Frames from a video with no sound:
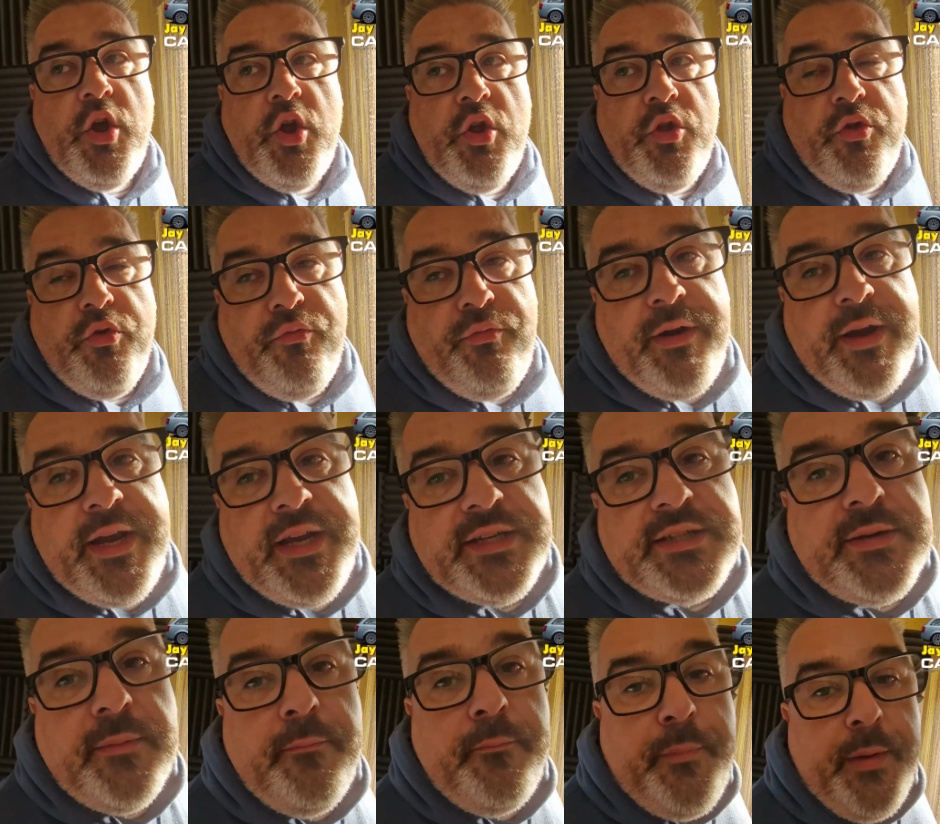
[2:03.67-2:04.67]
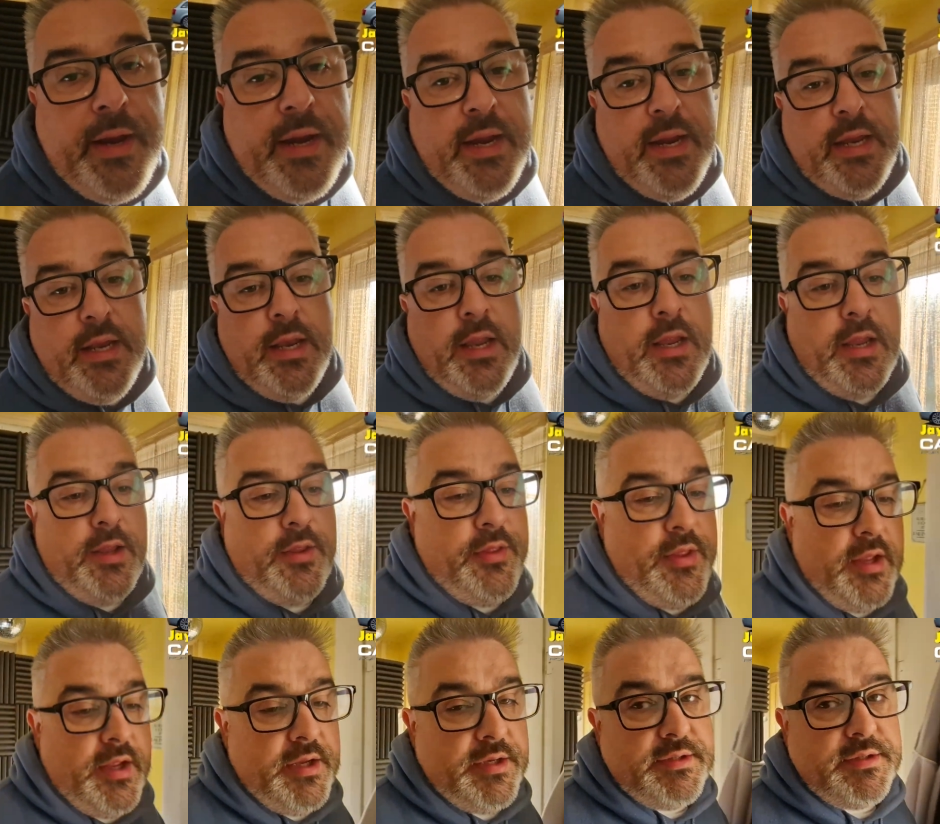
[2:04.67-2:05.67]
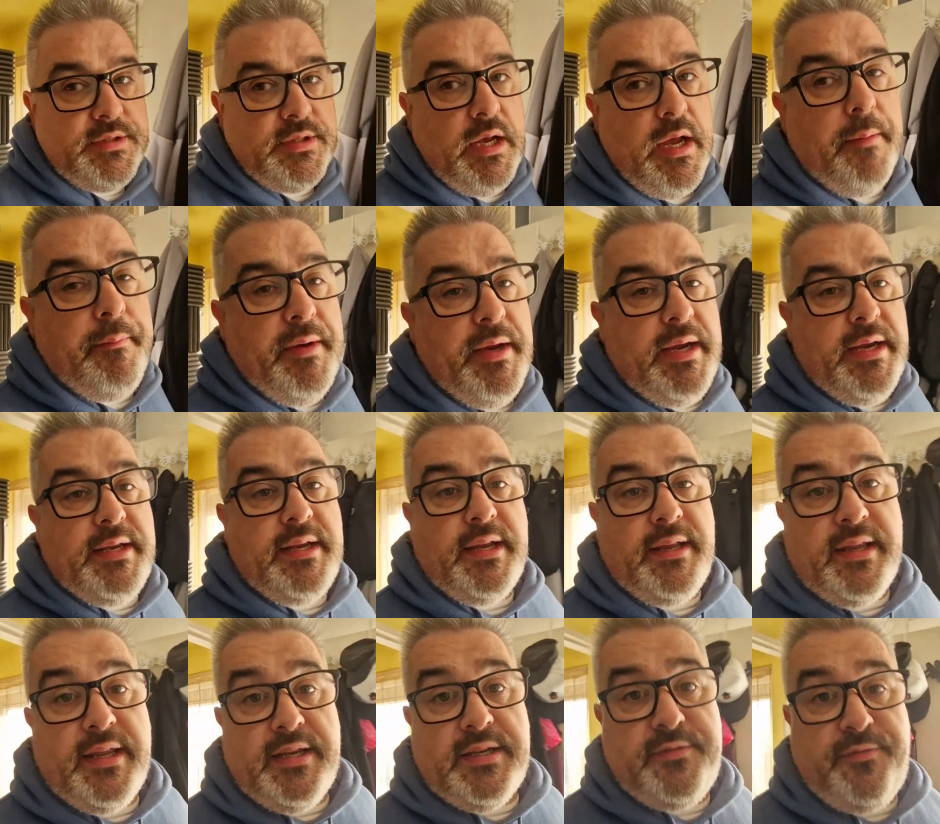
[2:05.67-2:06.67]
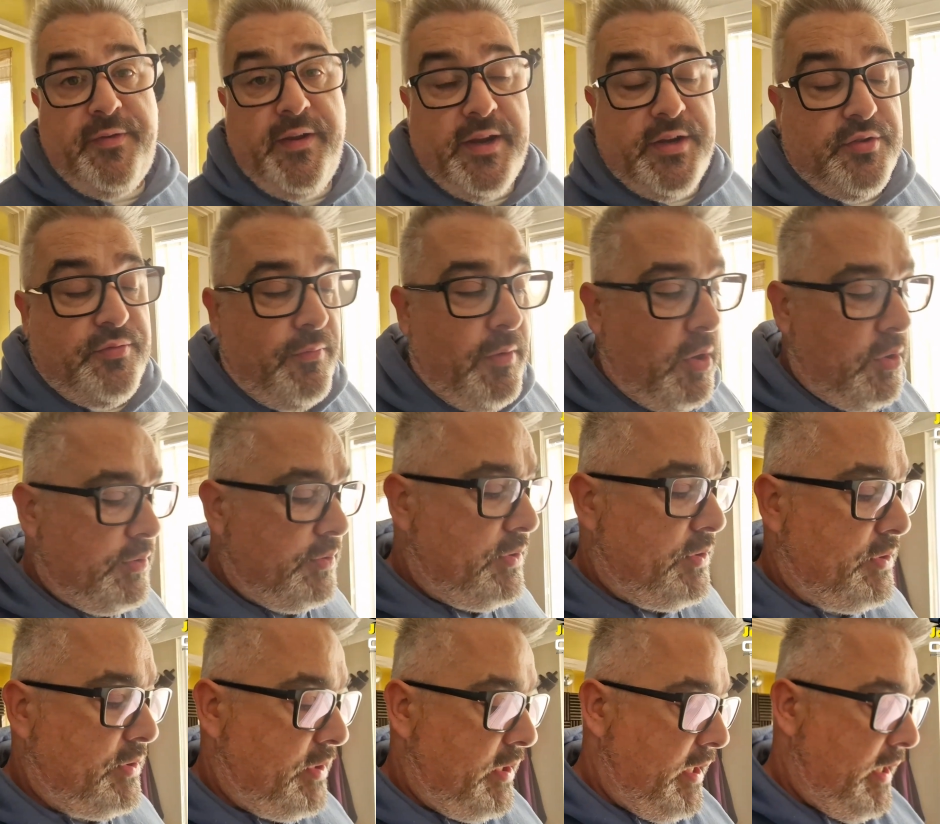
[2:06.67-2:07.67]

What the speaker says: The reason being that I'm needing these fix rods